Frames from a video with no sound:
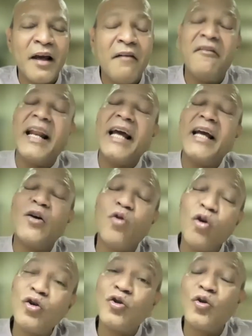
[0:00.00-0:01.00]
When I
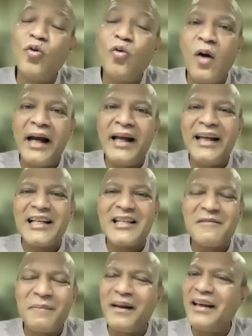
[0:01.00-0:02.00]
go through an
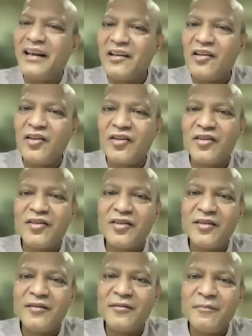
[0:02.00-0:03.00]
experience